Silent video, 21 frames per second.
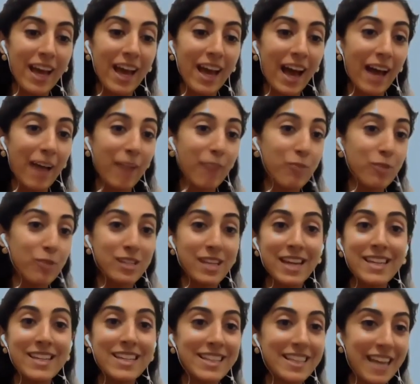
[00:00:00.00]
I
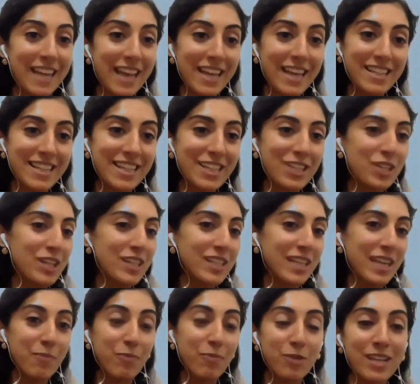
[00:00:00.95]
presented the SDGs and I
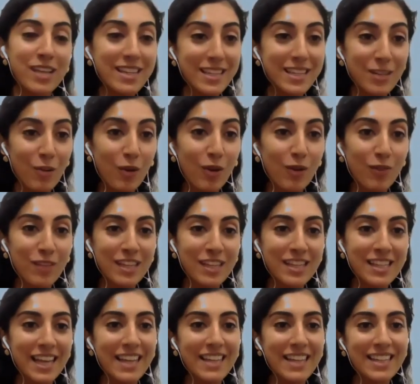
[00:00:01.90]
presented all of these
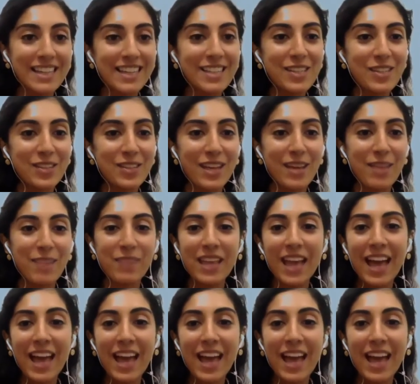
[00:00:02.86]
ideas to them.